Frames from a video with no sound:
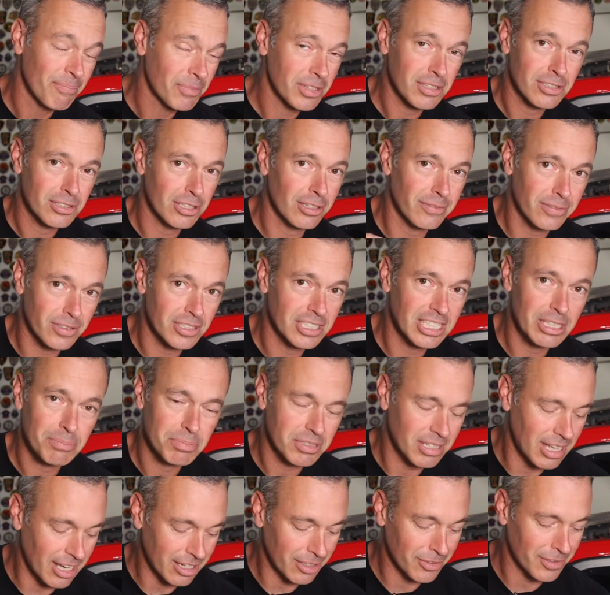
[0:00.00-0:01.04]
The silver
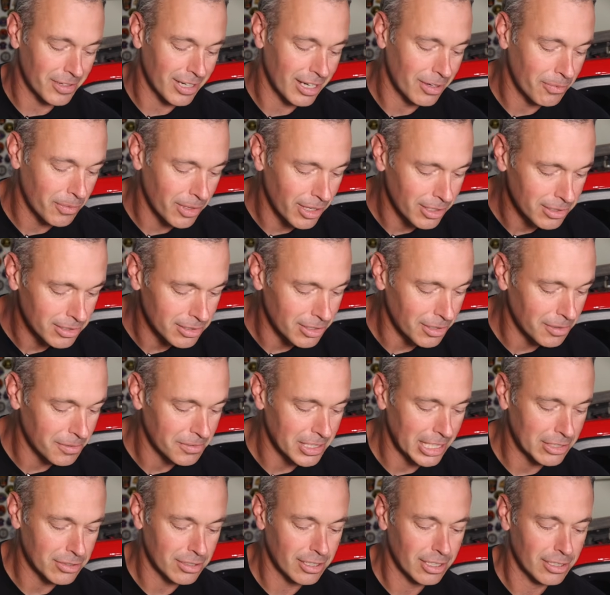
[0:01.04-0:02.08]
Jeep's not going anywhere, so
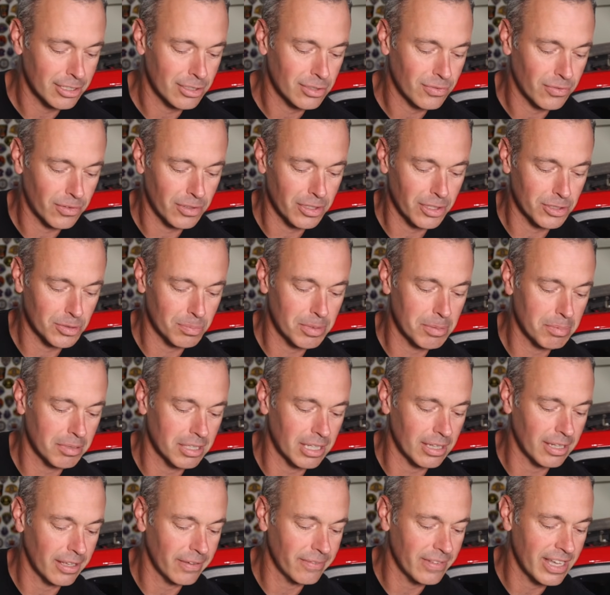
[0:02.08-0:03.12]
that's good news for those people
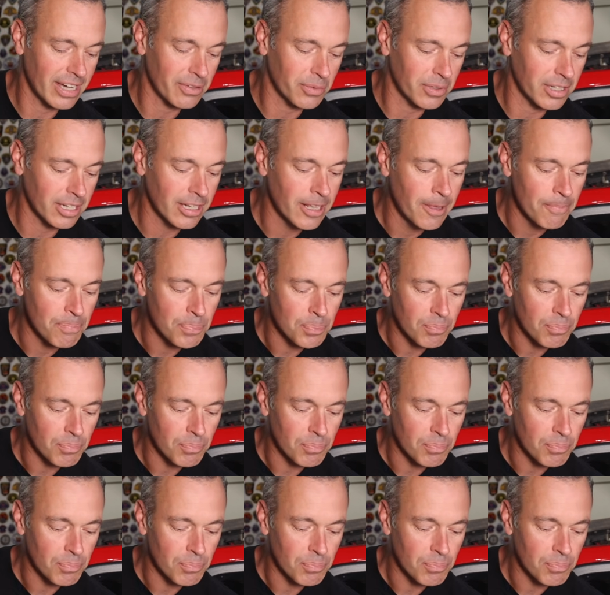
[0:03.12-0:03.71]
that love that one.